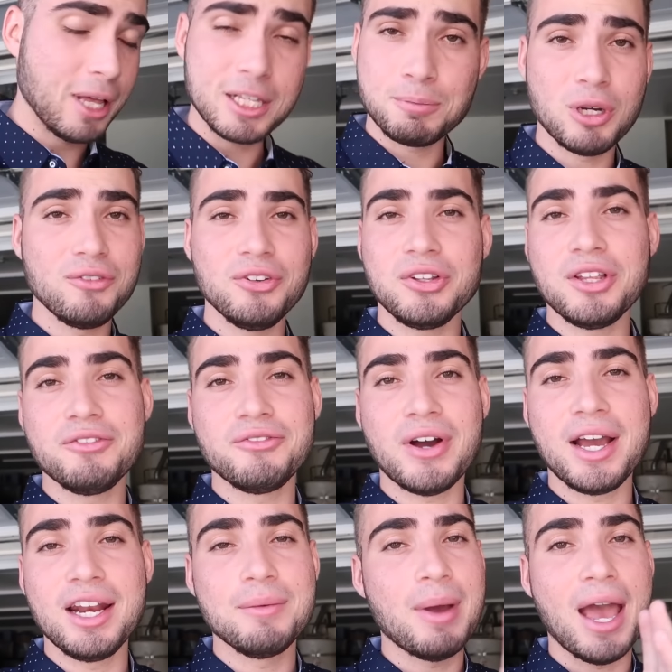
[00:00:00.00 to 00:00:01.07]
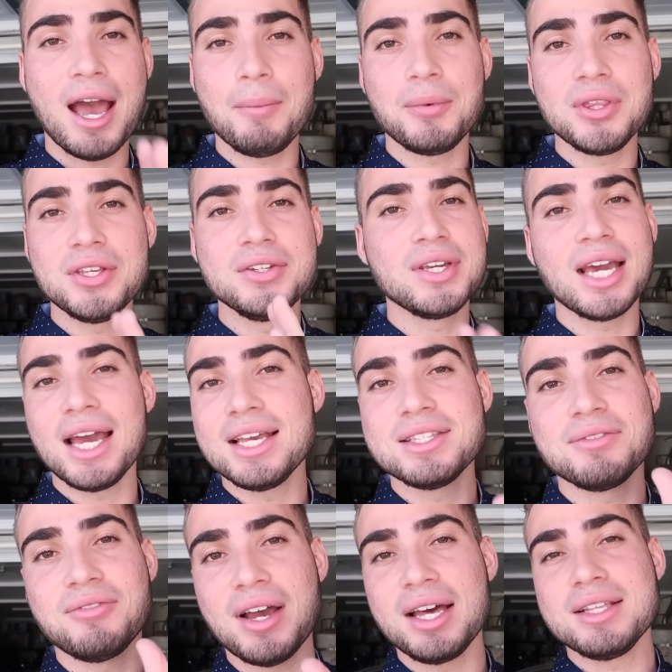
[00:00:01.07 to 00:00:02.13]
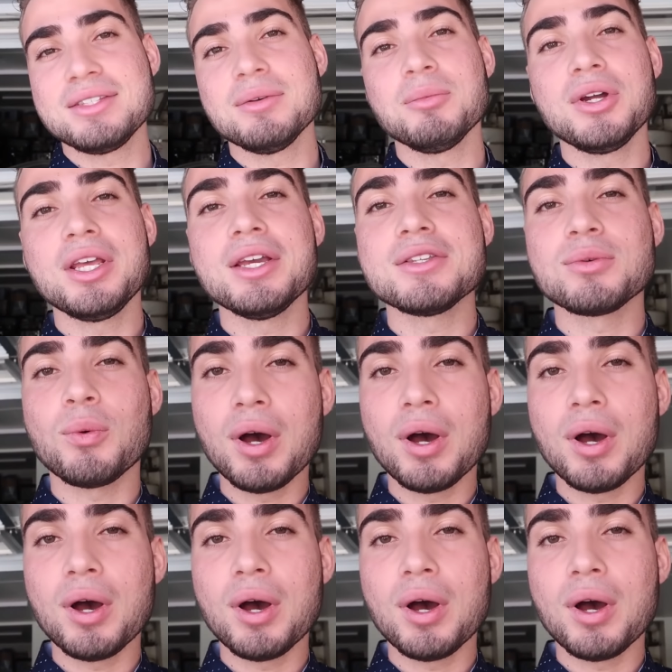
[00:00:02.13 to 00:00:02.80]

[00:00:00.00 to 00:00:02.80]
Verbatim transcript: But that's perfectly fine. I'm happy that you guys found somebody as